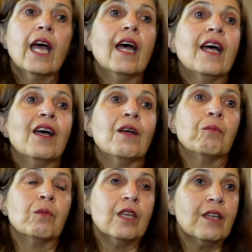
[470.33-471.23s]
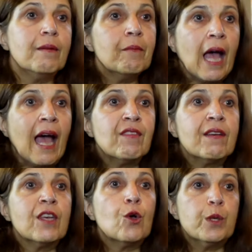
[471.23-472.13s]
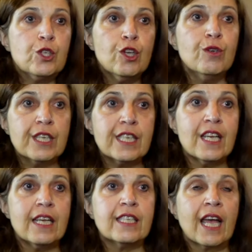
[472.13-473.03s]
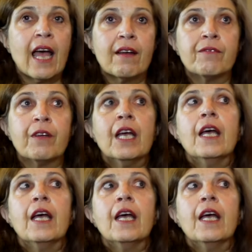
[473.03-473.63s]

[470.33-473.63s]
having the opportunity to have